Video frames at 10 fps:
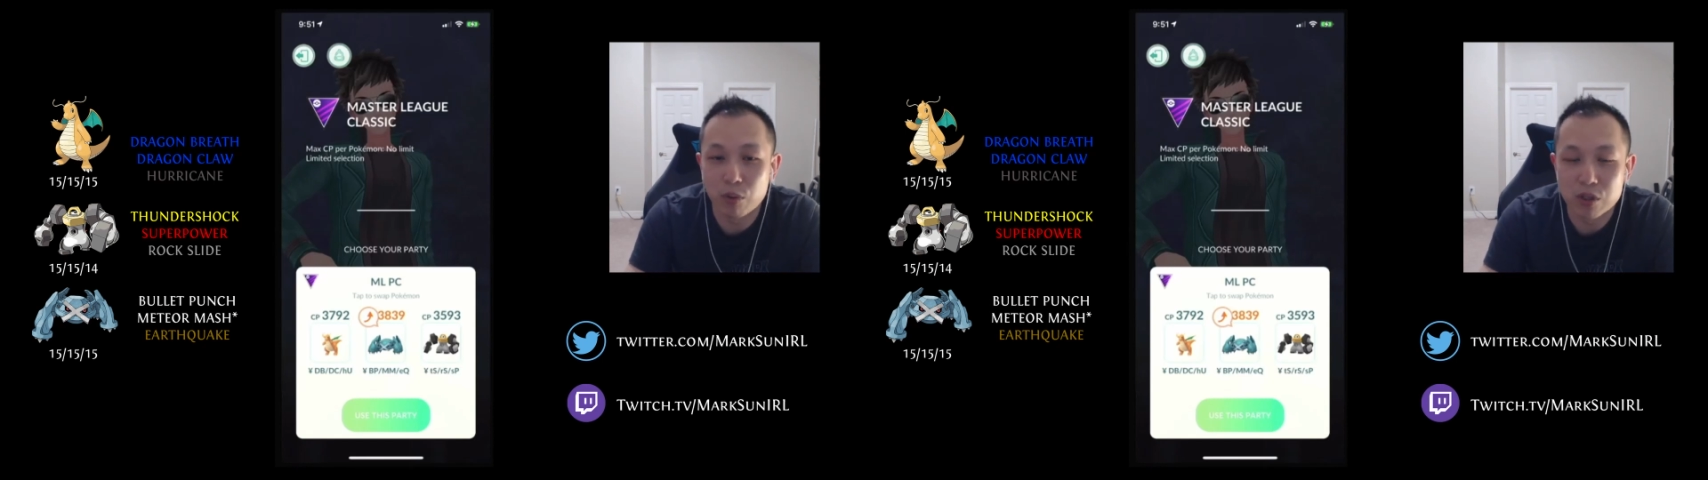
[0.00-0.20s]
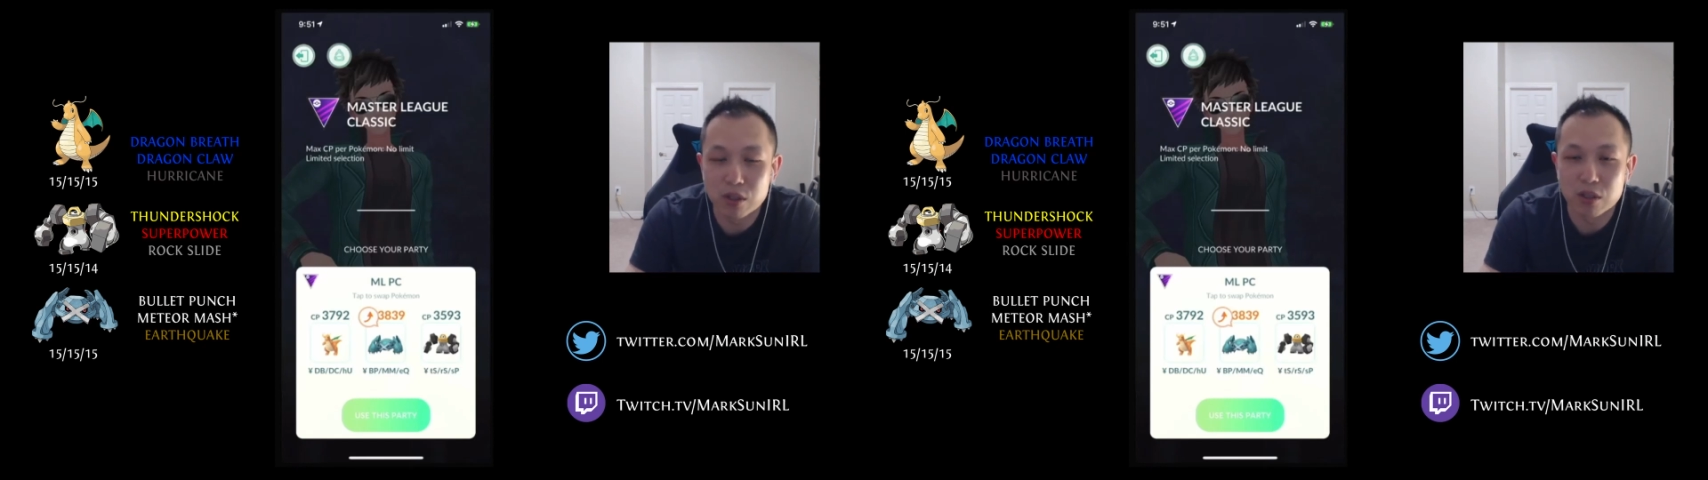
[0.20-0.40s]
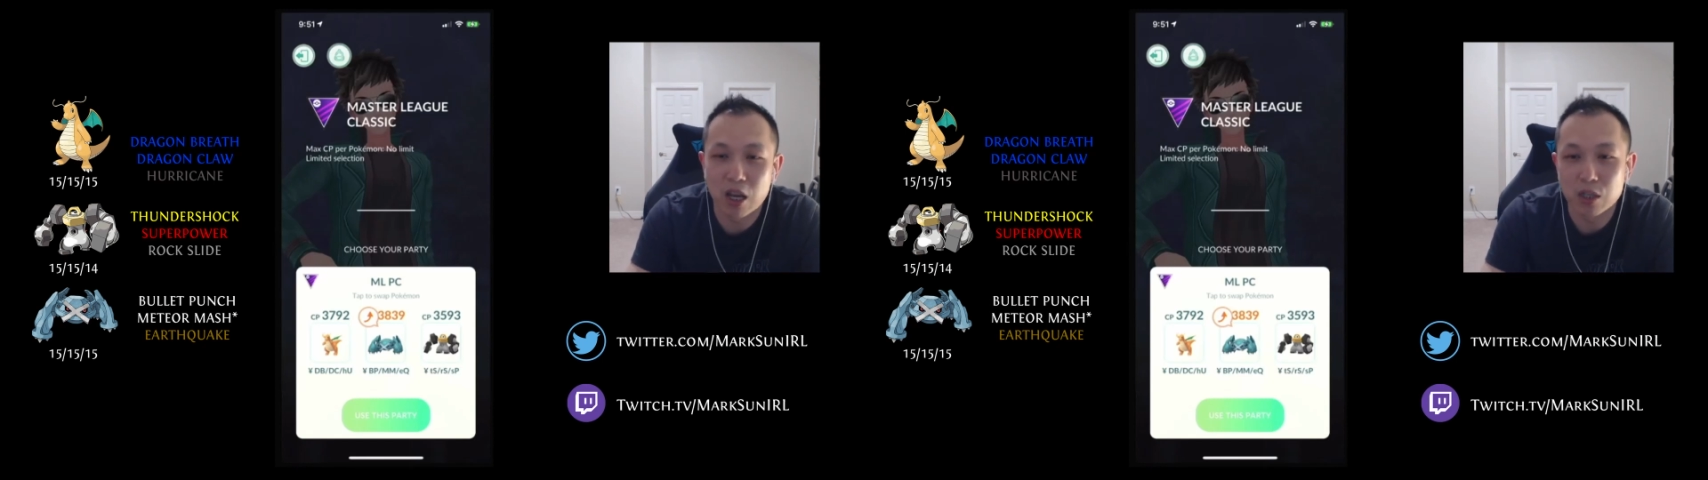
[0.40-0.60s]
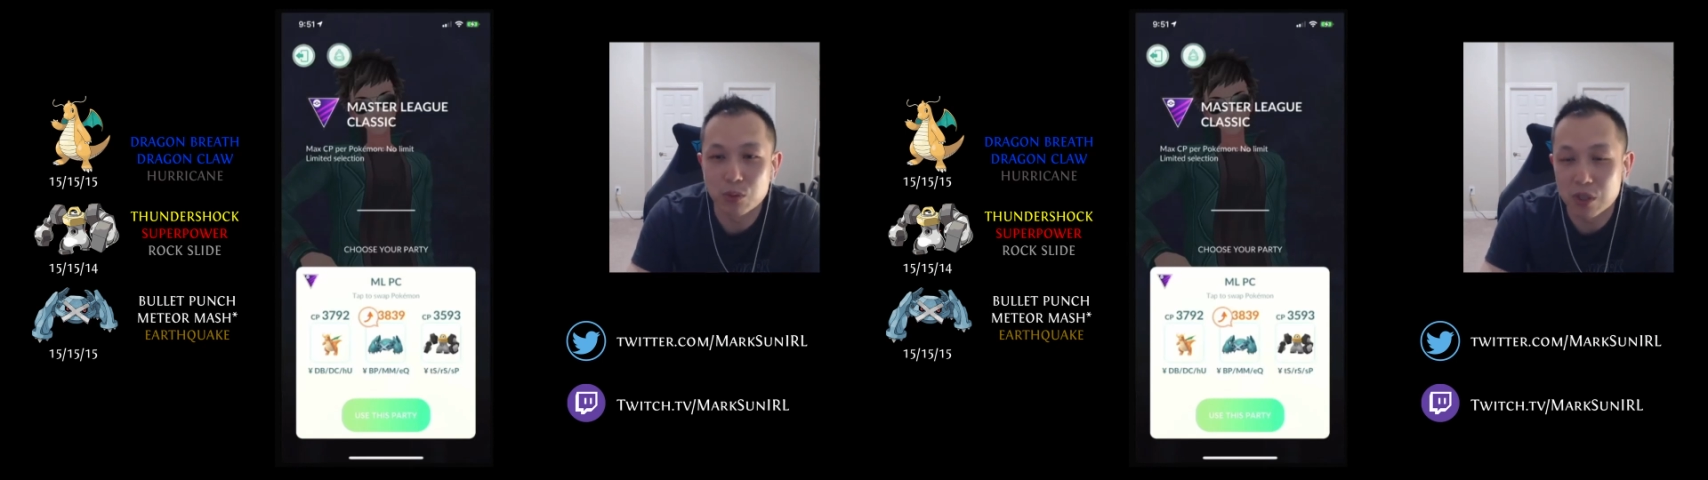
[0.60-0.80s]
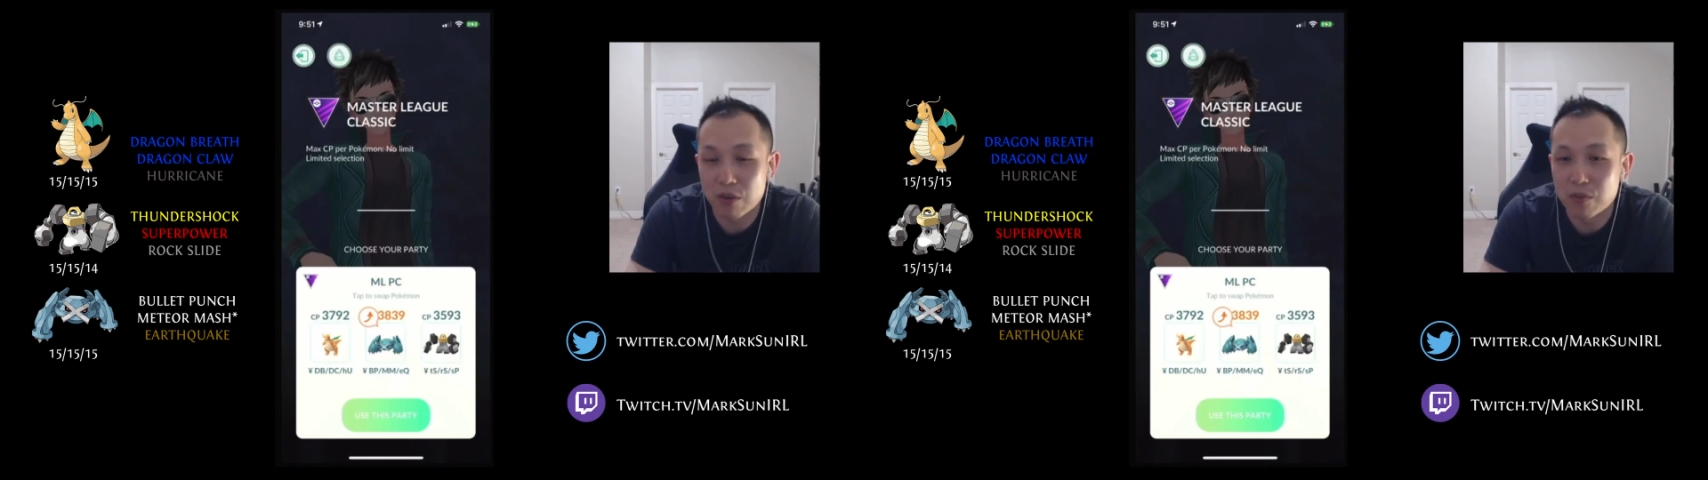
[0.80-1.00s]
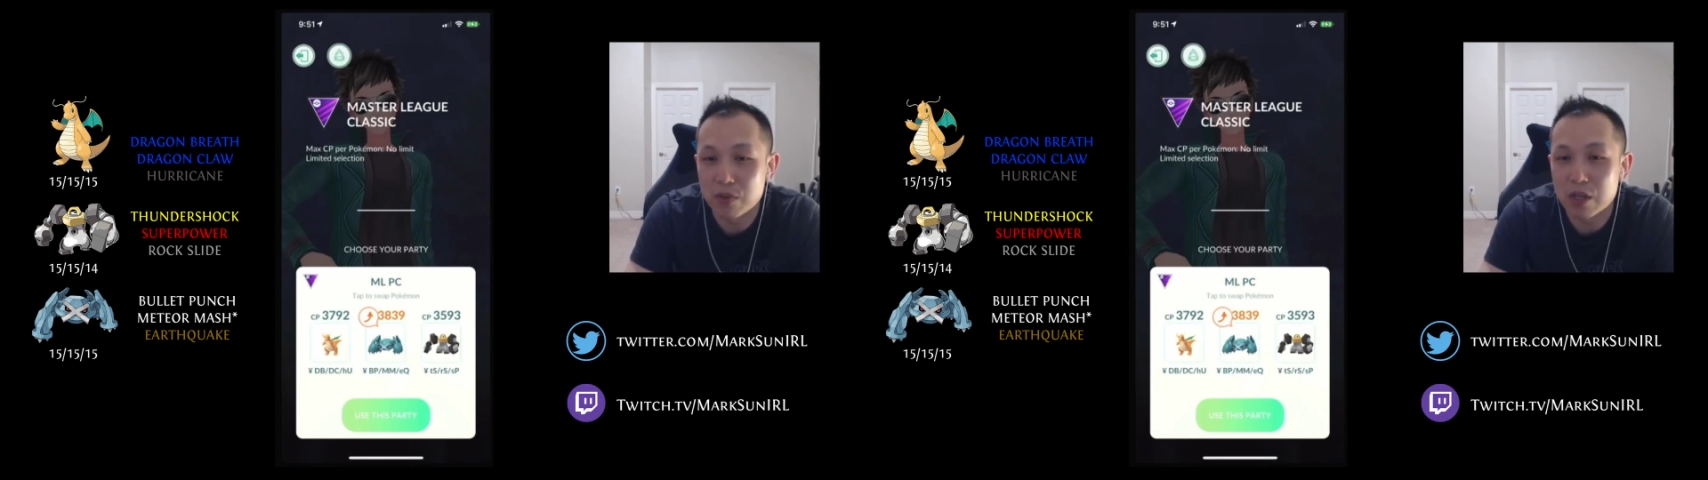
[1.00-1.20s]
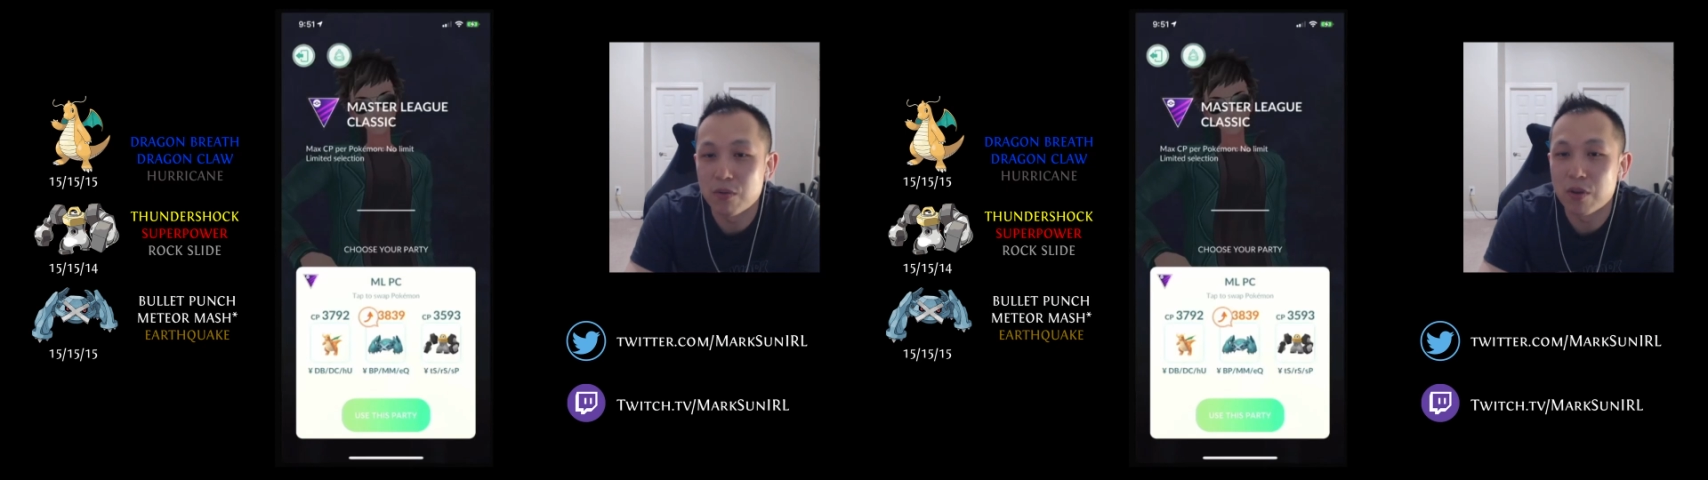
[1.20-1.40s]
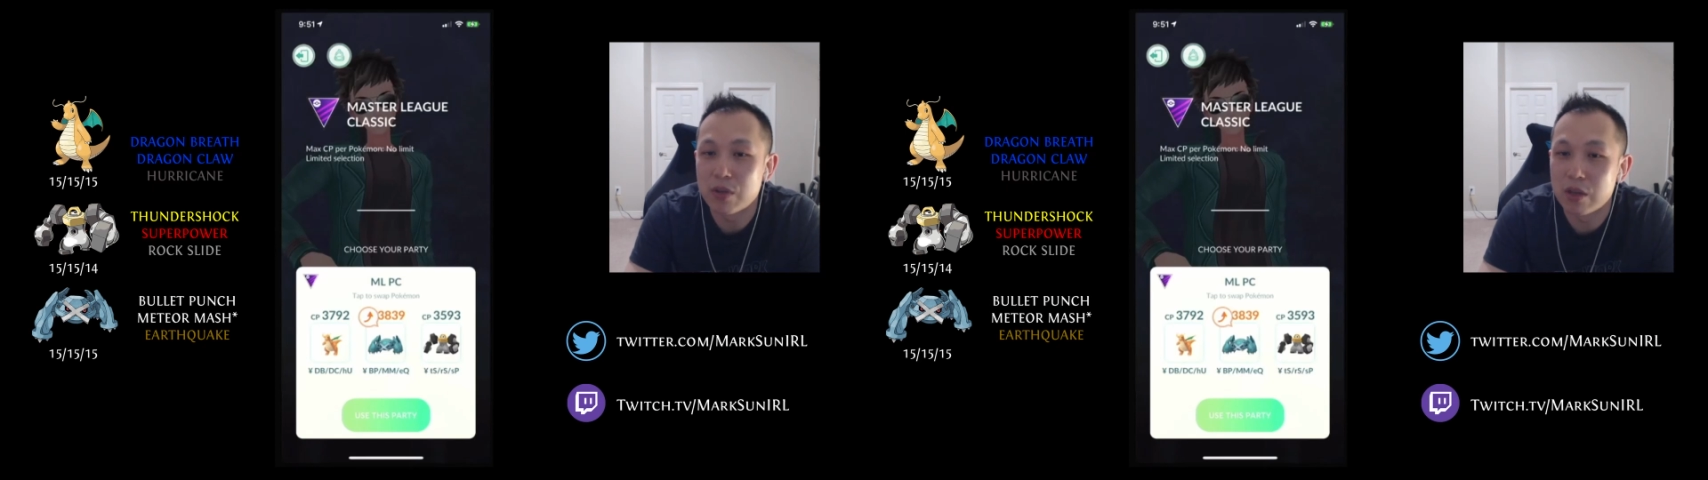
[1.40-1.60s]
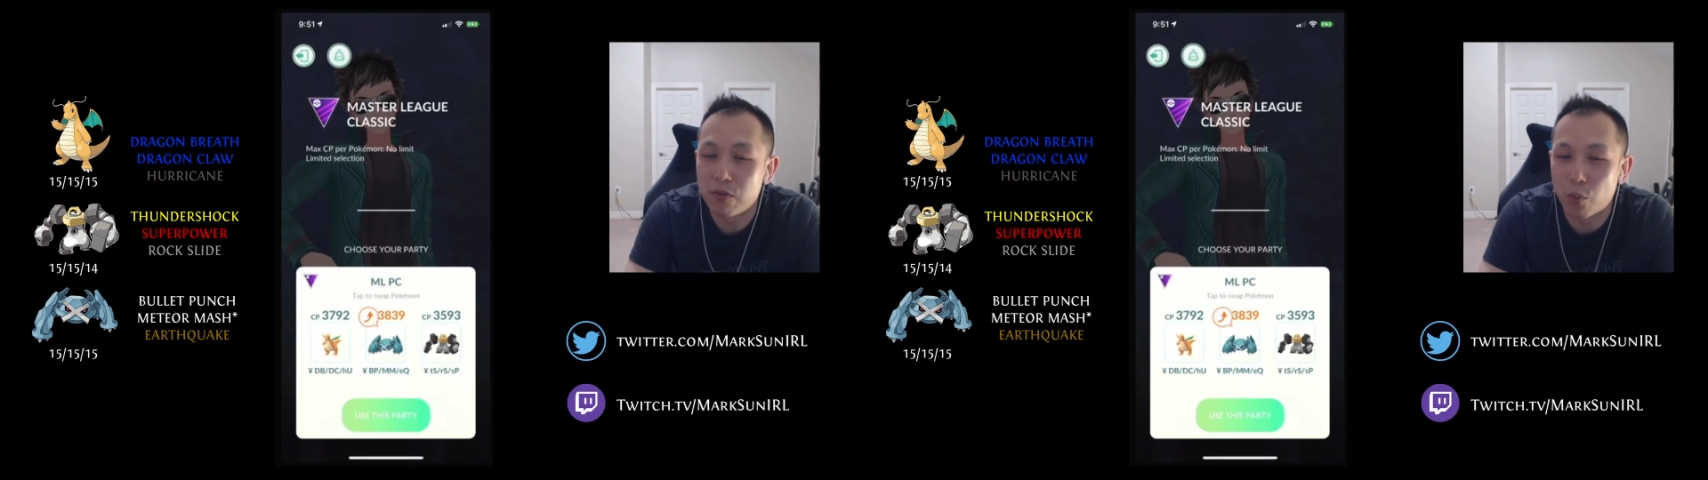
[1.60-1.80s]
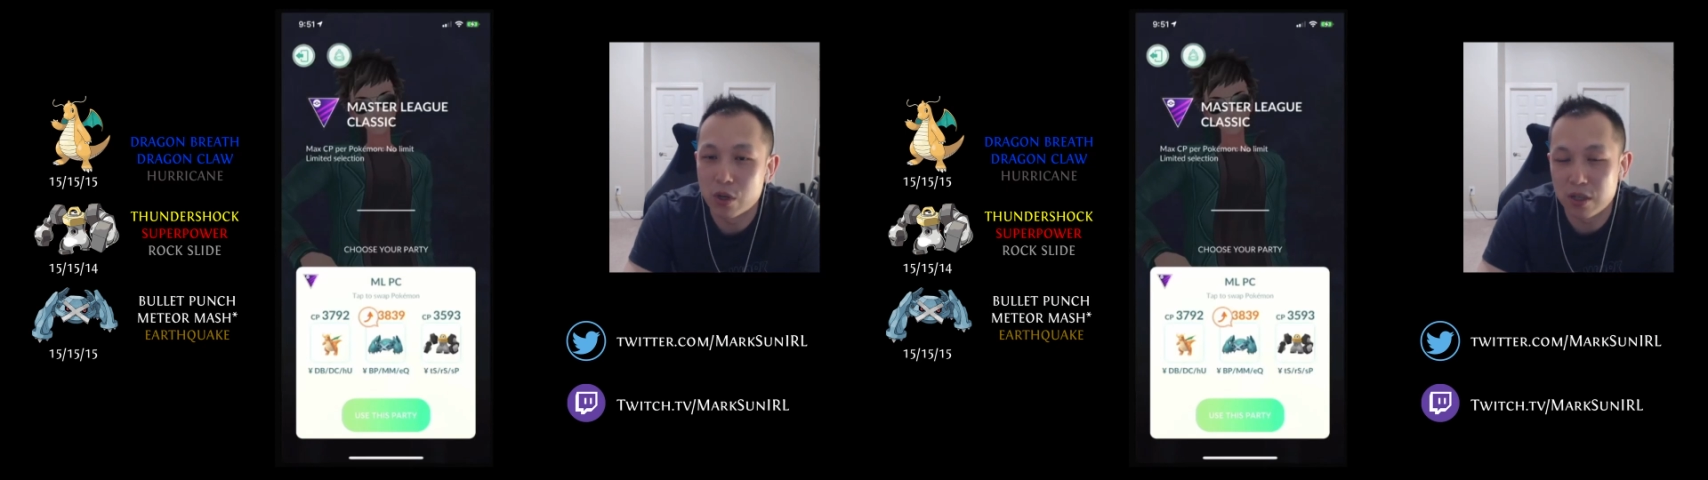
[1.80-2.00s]
which in this case was a 15, 15,
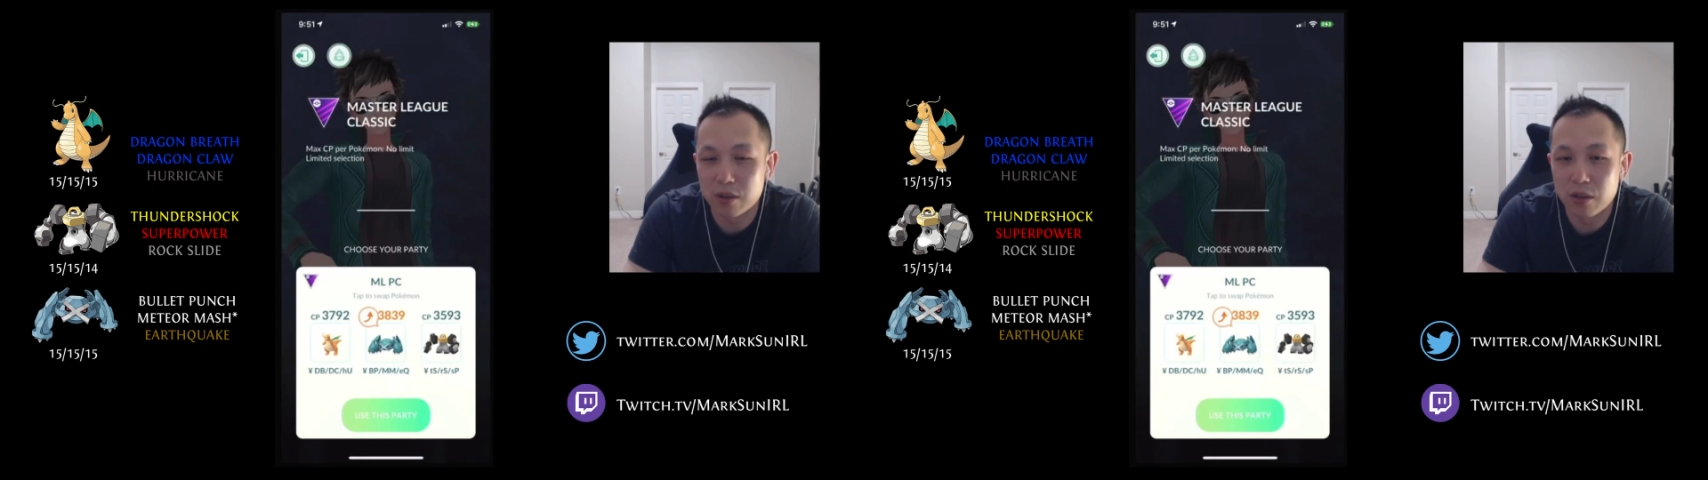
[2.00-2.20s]
14.